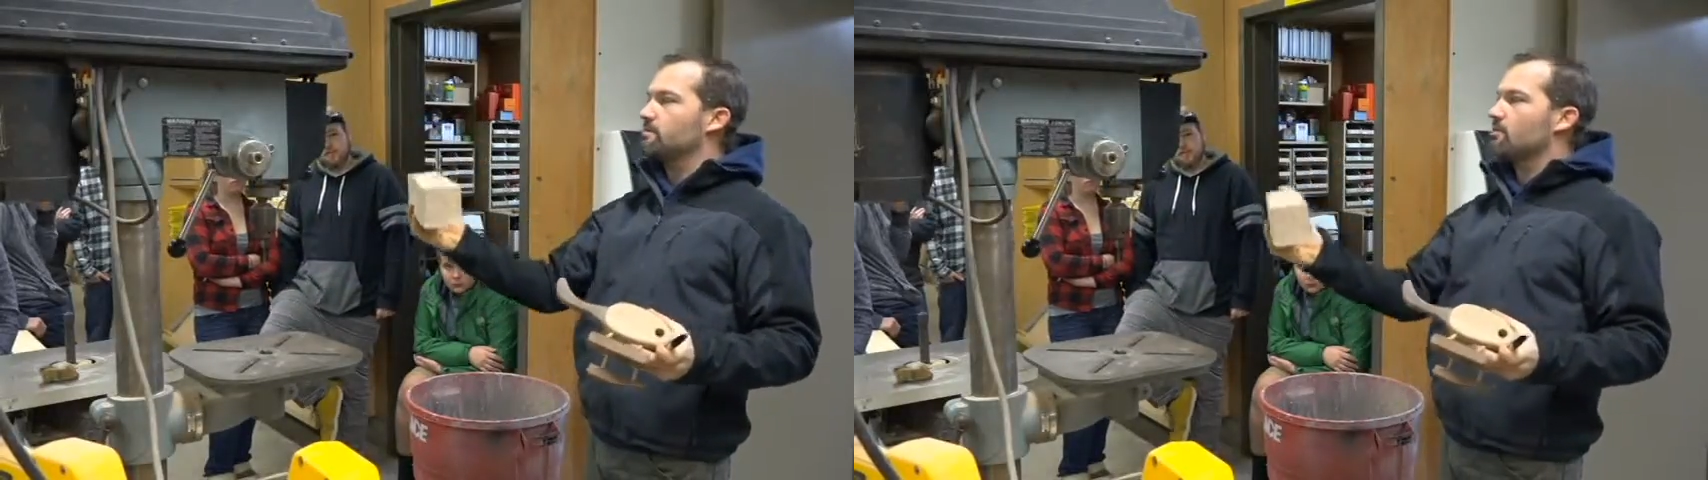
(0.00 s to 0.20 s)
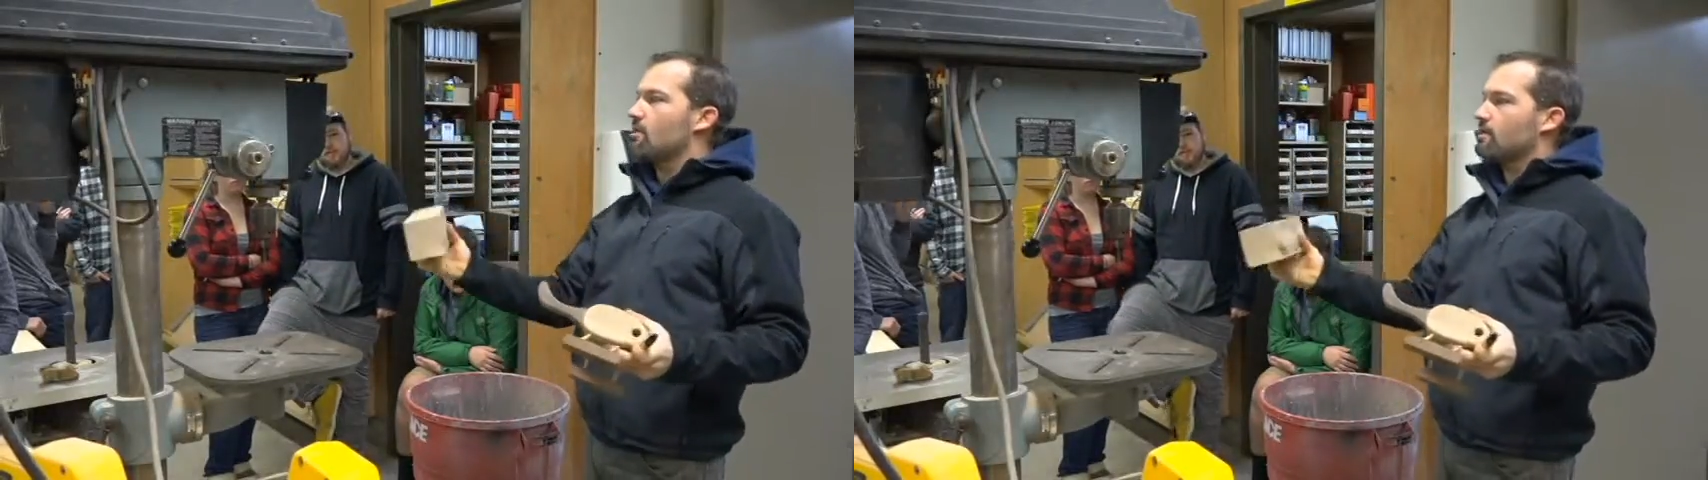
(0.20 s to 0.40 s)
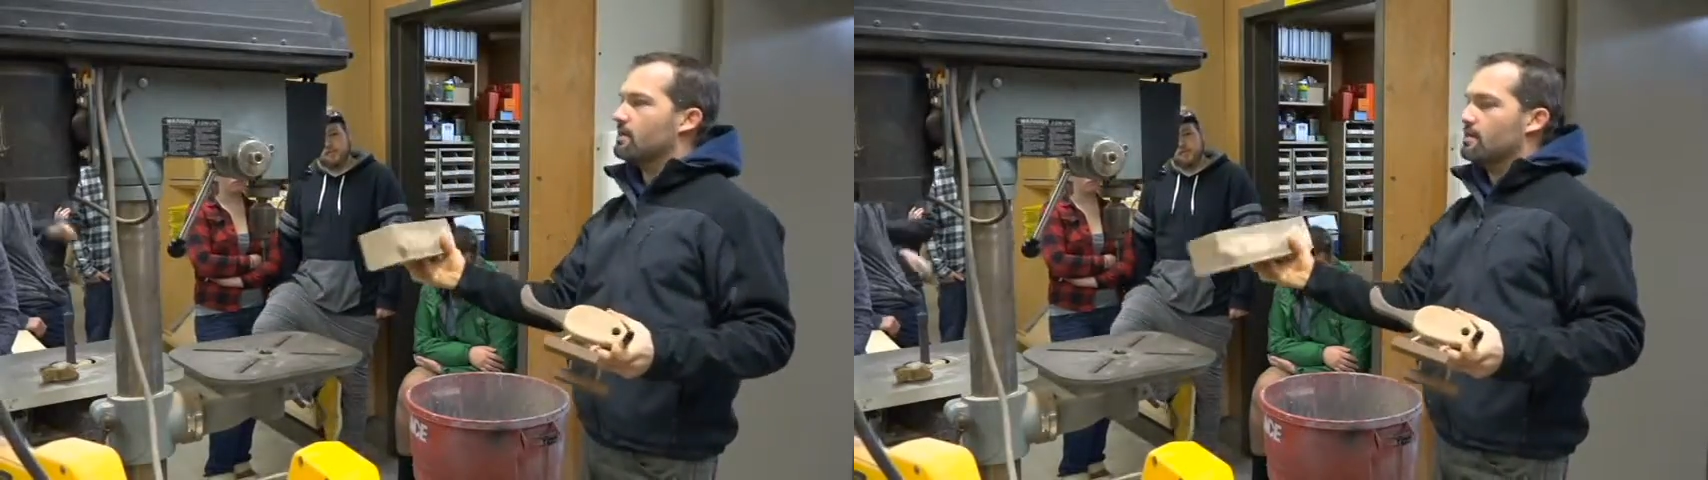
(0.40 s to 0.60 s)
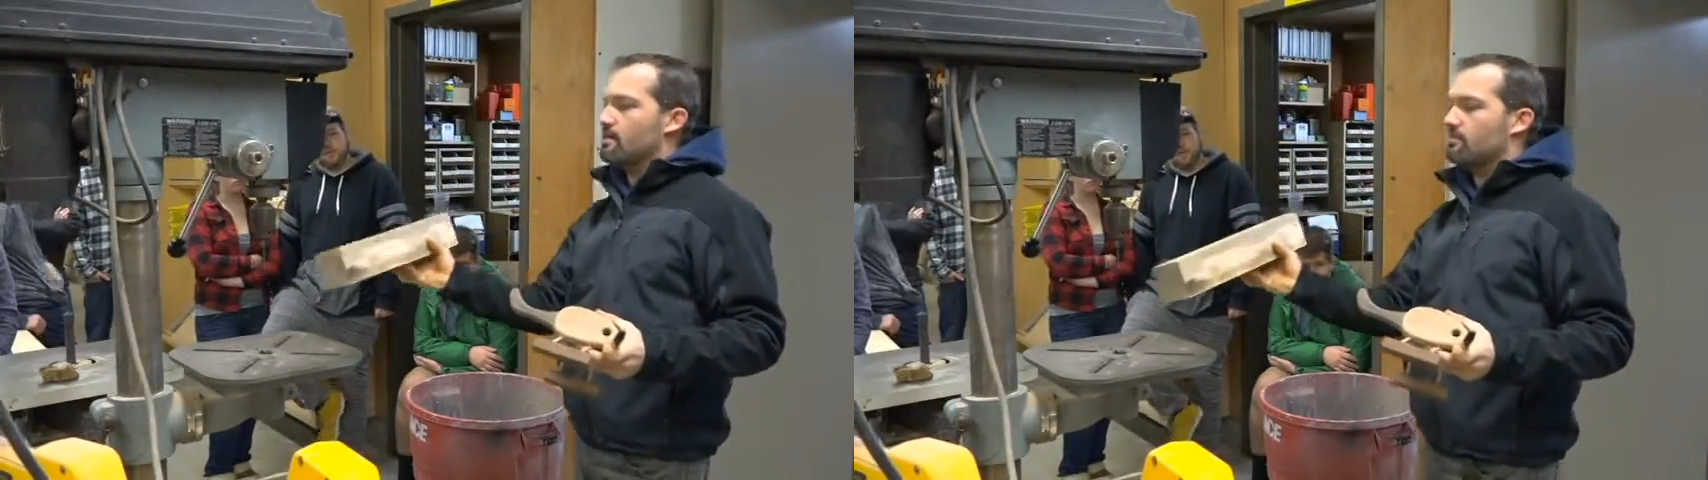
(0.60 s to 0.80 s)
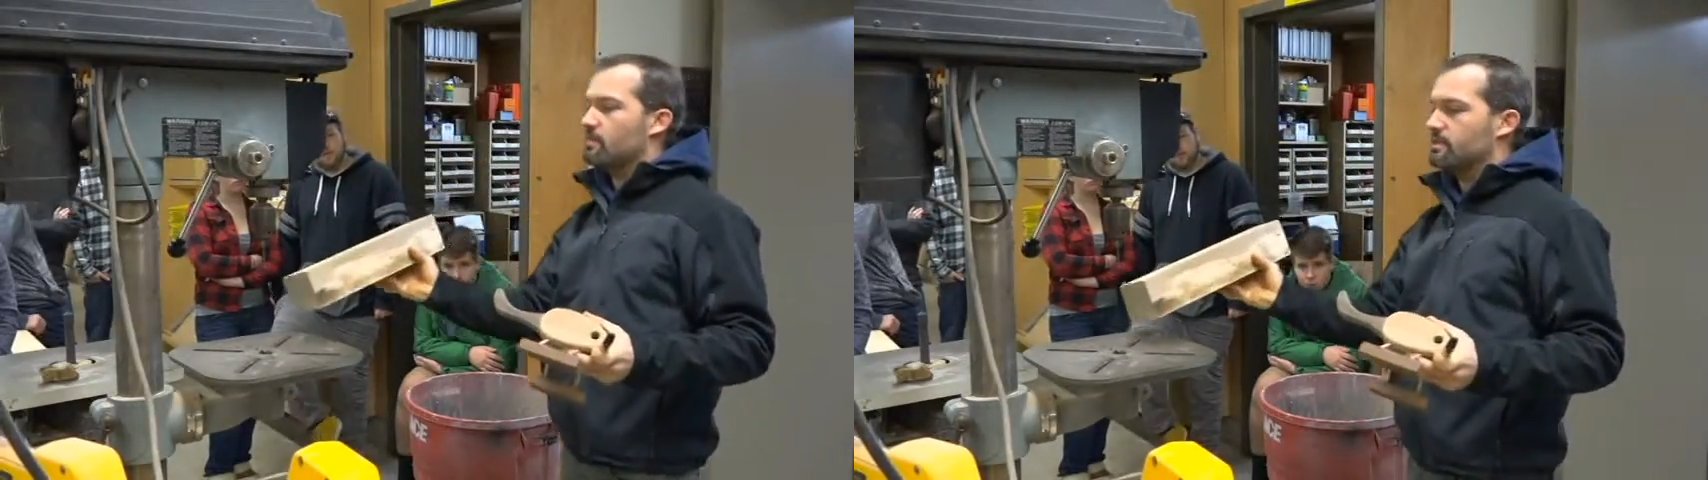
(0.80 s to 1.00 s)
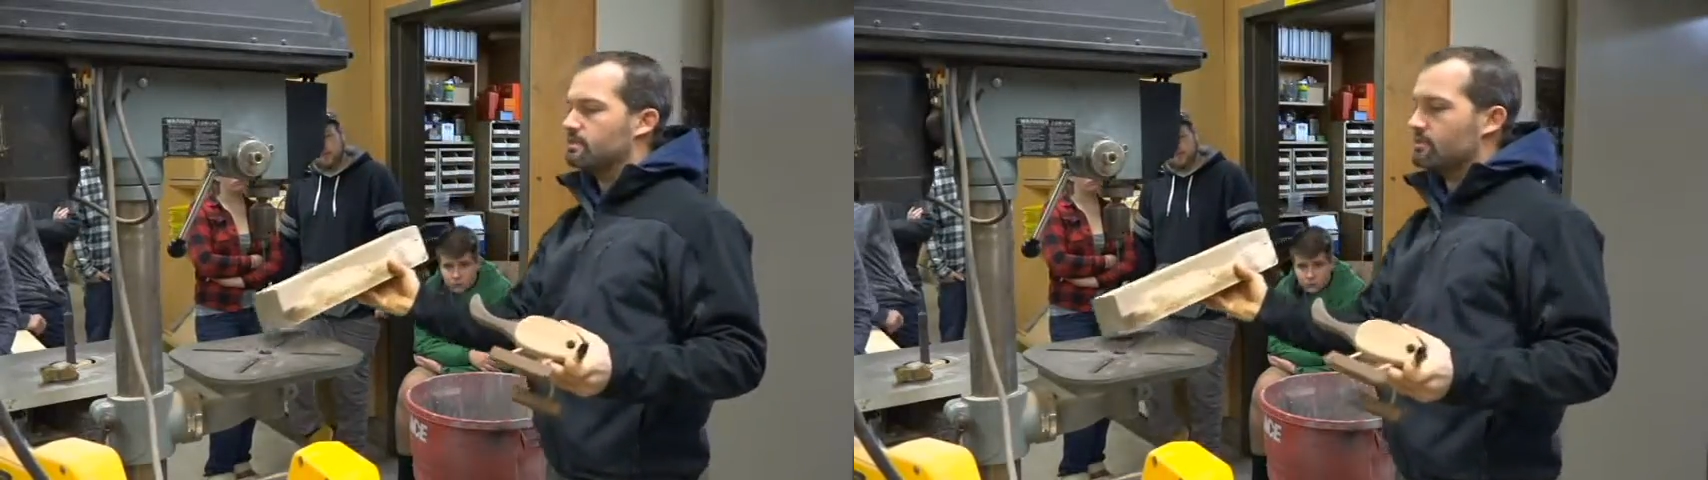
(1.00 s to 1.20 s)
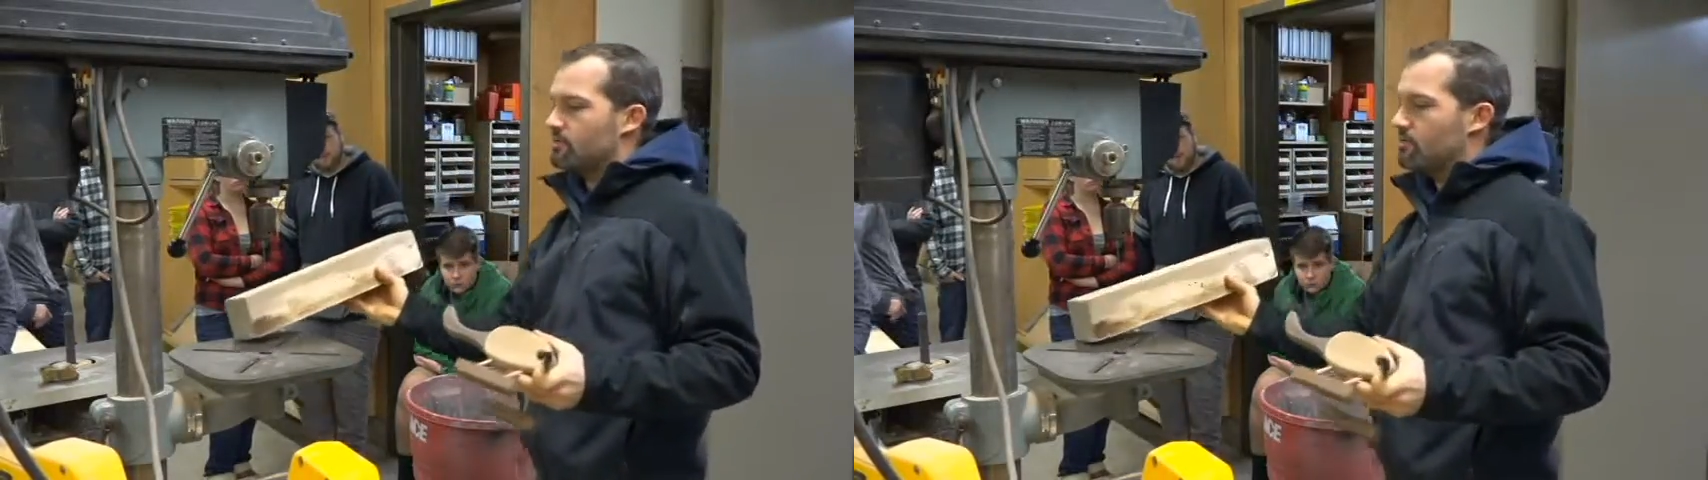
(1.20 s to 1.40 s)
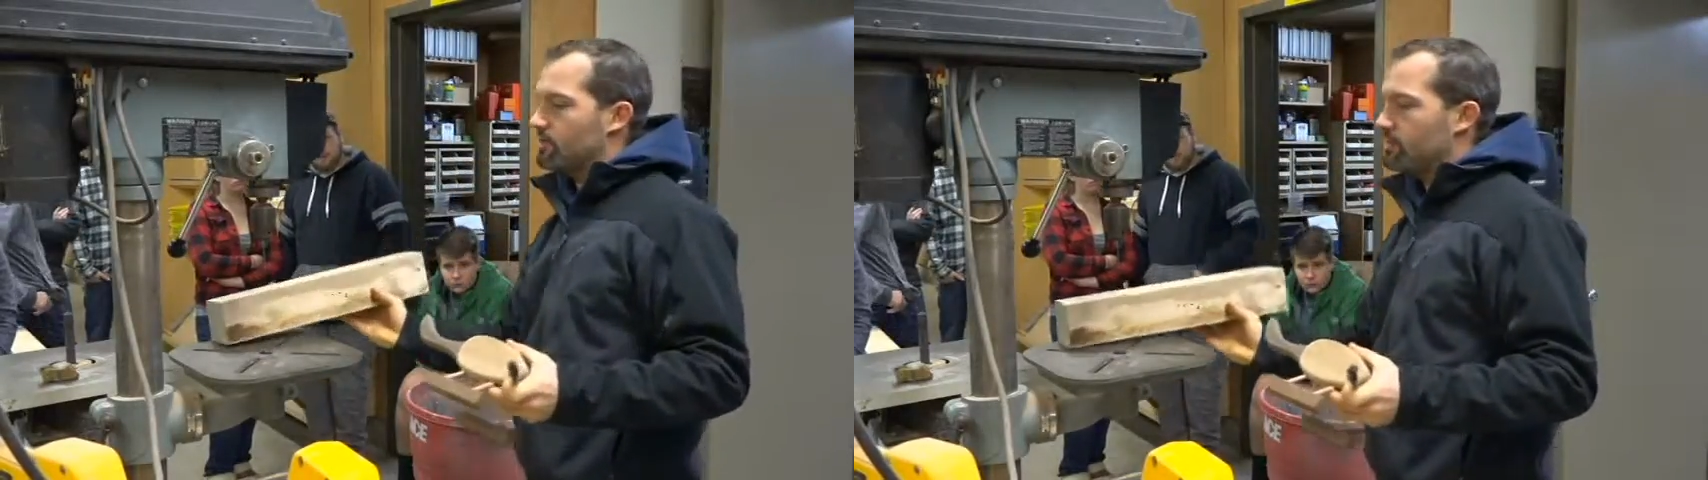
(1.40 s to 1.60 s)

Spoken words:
so I'll get another piece so